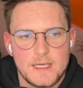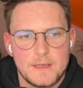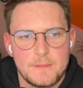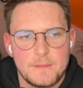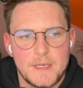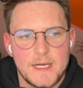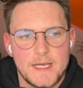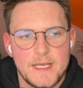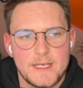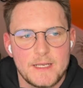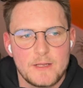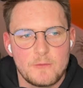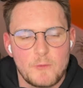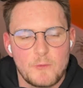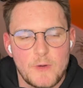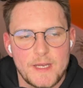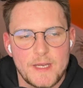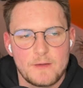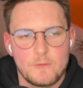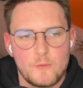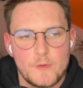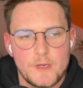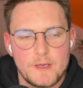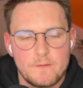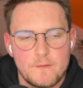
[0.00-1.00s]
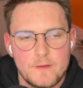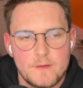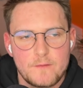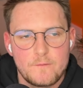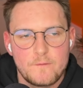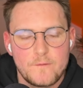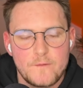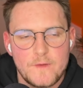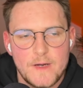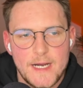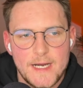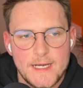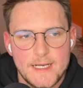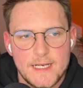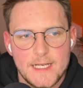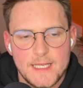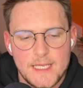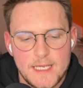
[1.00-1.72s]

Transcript: But anyway, we finally